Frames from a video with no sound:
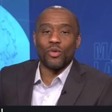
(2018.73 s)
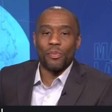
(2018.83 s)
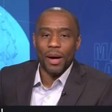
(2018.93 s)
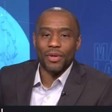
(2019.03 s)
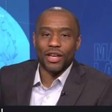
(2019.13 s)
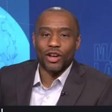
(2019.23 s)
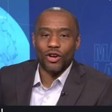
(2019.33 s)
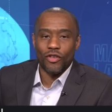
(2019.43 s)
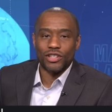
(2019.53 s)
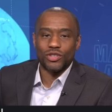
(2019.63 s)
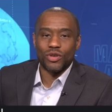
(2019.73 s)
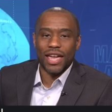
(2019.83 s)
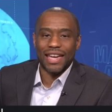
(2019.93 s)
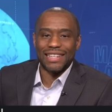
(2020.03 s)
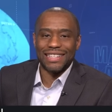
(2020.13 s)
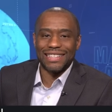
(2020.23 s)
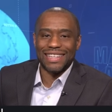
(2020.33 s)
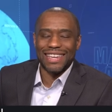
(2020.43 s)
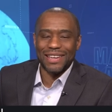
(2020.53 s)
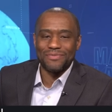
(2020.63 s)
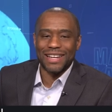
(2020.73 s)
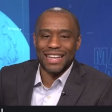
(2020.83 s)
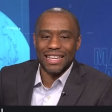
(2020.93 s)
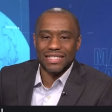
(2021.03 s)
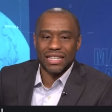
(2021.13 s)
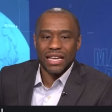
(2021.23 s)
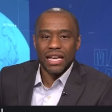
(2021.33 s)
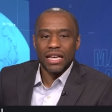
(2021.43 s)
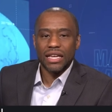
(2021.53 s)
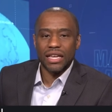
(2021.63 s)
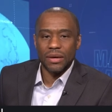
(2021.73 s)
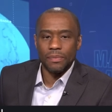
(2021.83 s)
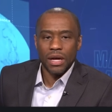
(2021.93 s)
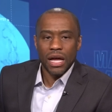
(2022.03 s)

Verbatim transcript: Republican congressional candidate Kim Klacik. Kim,